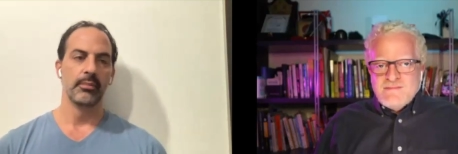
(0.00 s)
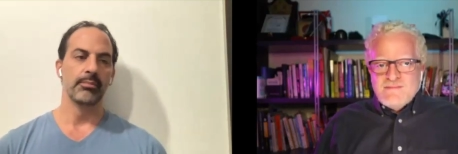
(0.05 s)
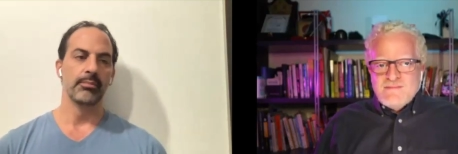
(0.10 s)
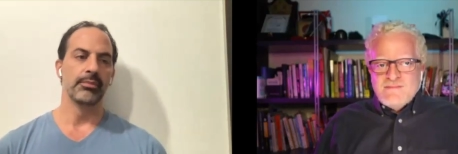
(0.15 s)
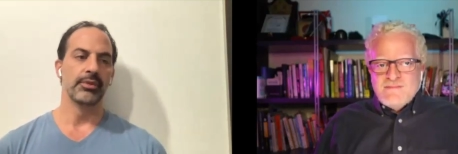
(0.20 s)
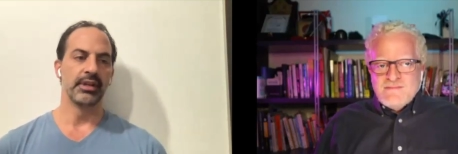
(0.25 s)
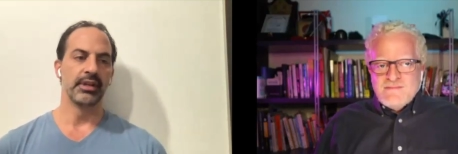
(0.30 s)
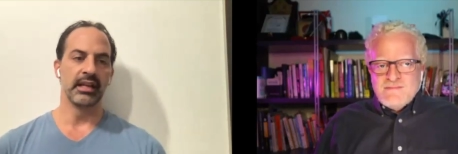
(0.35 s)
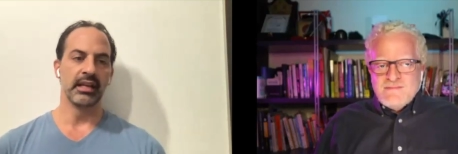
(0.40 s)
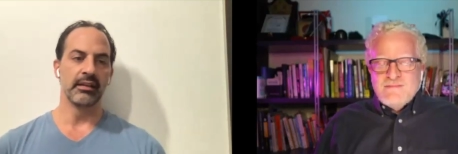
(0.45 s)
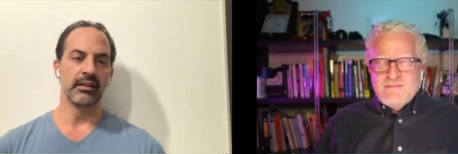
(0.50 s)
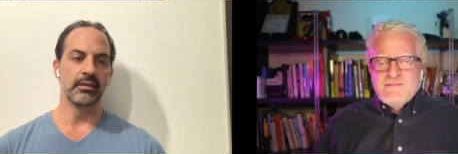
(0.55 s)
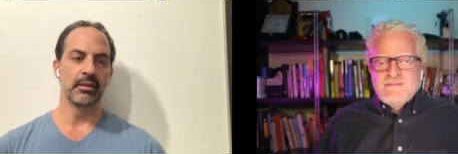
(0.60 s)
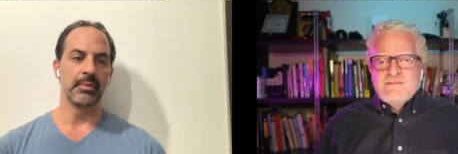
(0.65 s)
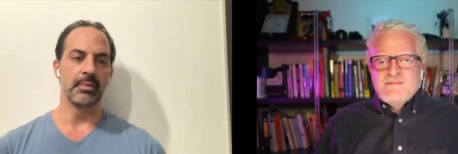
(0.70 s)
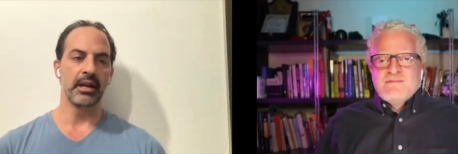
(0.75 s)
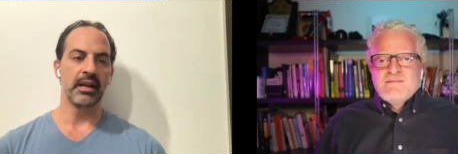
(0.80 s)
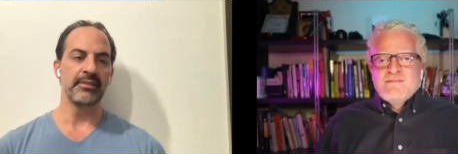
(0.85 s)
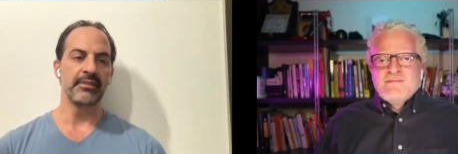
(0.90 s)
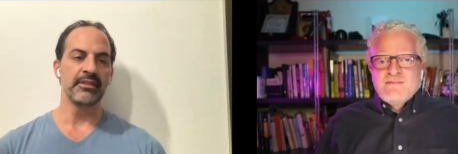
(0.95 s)
Speaker 1: The the
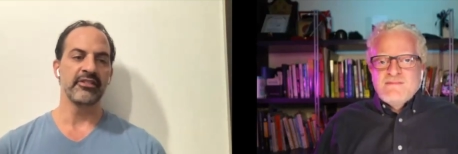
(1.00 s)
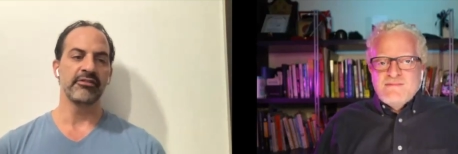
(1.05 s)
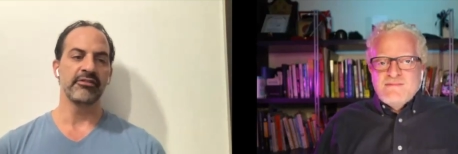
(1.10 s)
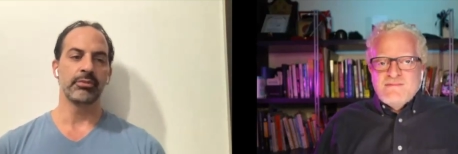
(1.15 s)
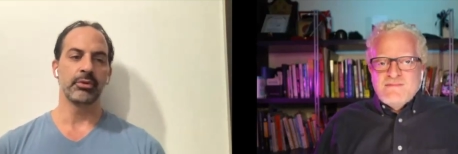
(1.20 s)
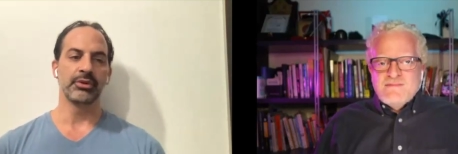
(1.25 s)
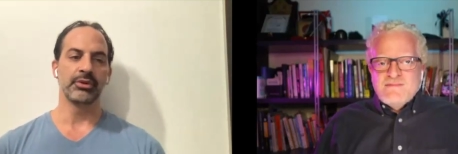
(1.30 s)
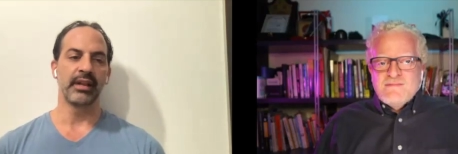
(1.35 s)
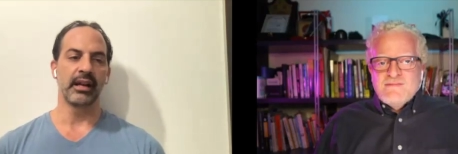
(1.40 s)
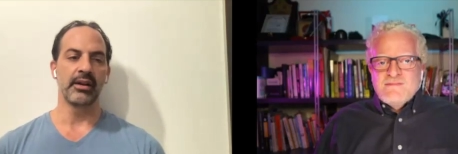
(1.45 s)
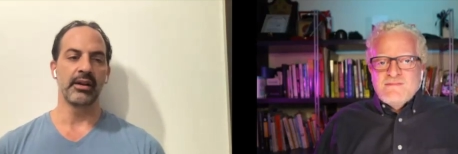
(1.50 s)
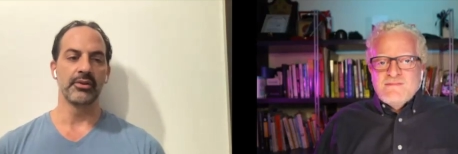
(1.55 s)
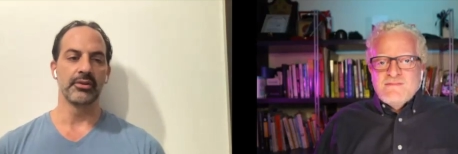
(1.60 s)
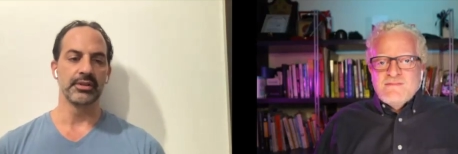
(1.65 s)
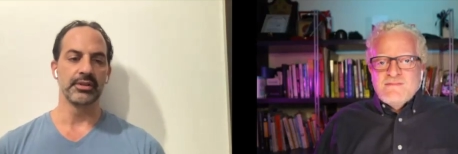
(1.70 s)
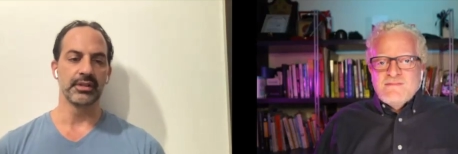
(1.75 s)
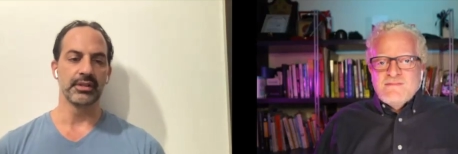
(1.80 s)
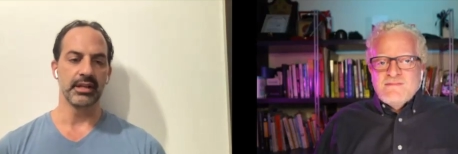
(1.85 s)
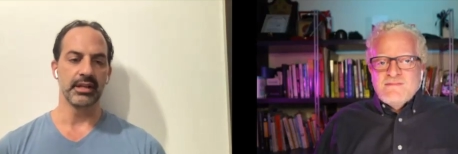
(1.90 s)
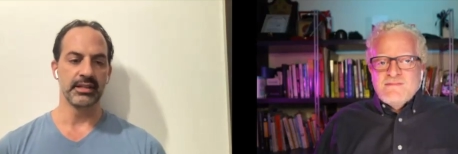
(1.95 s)
benefit of
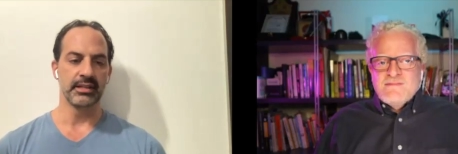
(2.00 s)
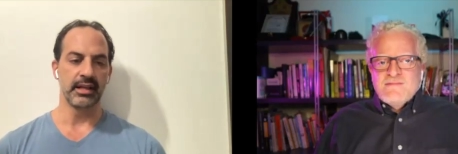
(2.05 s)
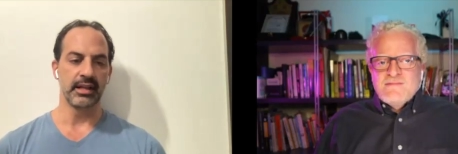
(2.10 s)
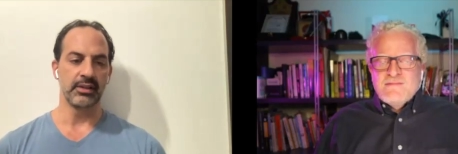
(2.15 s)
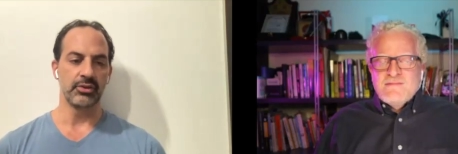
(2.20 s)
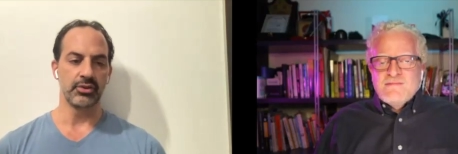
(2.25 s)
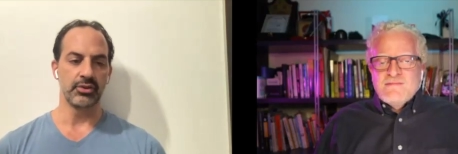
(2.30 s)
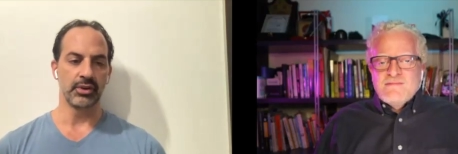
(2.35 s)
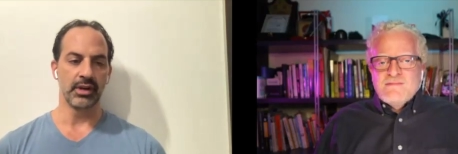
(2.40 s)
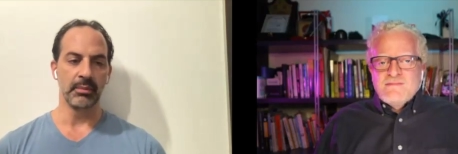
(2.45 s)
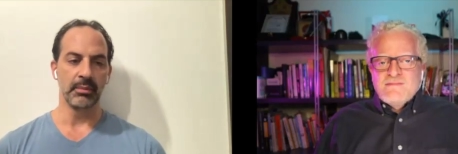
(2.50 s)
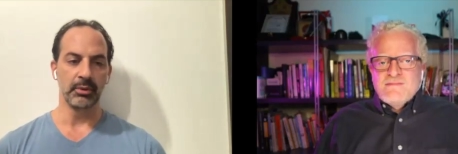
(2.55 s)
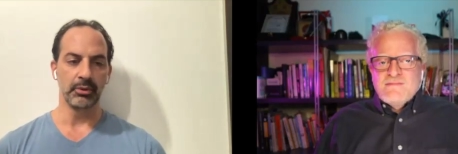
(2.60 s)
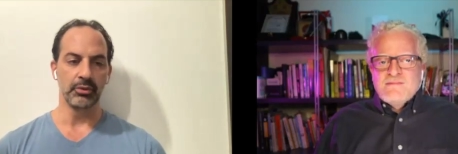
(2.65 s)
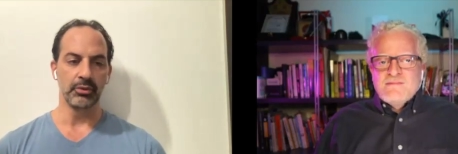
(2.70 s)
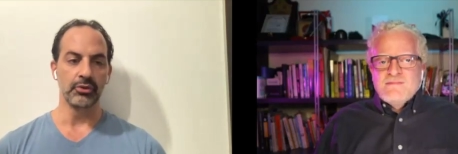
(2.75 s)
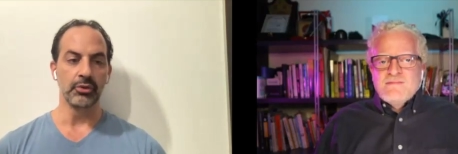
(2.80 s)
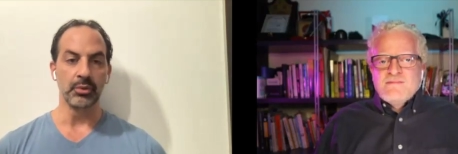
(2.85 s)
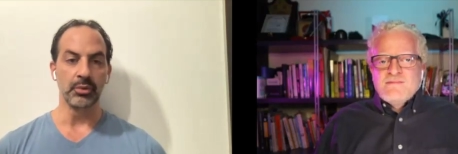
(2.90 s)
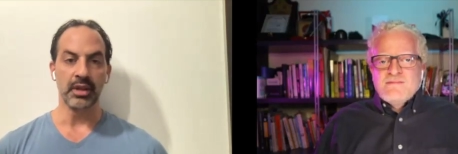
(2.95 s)
ProTenders is that you're able
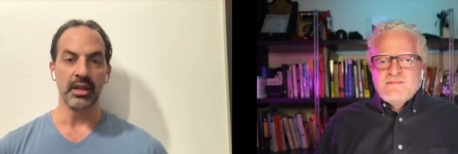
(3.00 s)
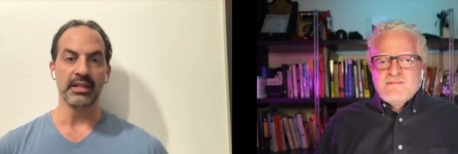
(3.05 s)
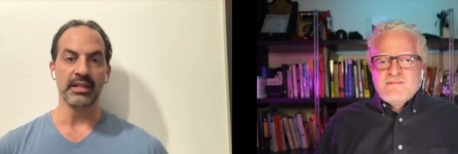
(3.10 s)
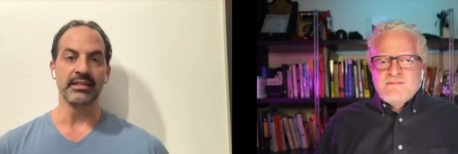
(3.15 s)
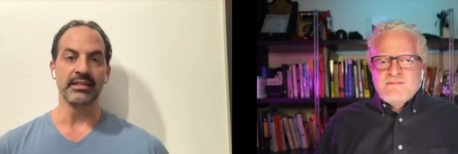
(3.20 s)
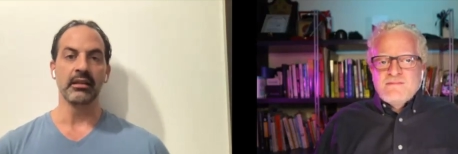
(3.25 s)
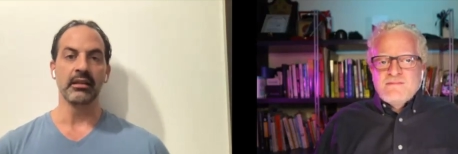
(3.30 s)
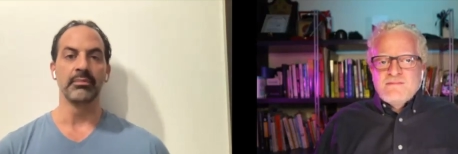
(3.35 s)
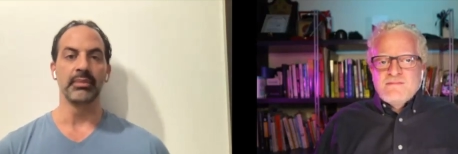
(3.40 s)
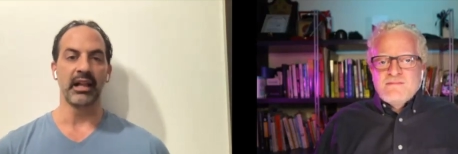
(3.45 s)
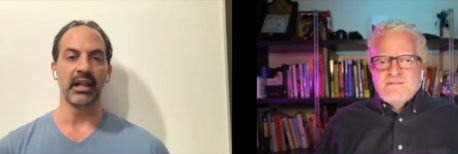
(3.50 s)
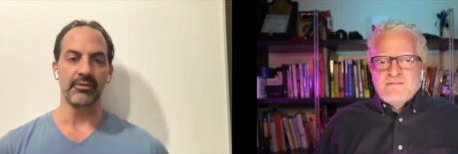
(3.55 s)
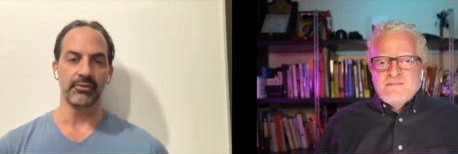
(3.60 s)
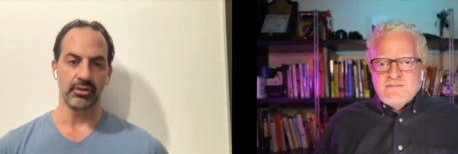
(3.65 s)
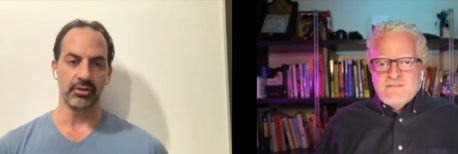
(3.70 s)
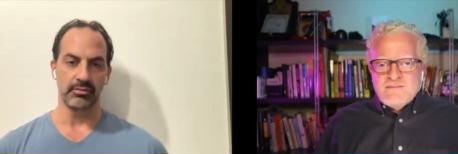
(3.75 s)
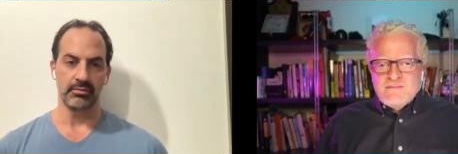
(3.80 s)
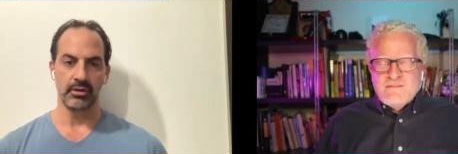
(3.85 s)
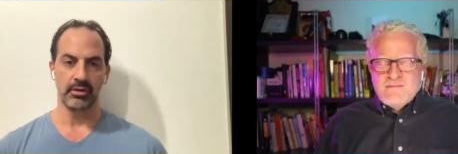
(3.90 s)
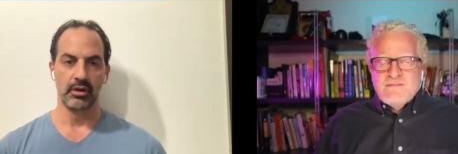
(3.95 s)
to do within a single
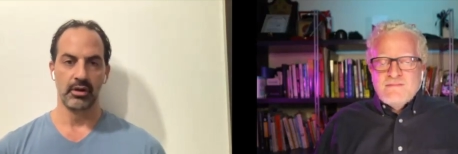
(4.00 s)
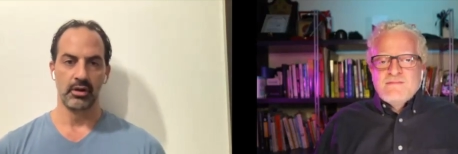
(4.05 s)
platform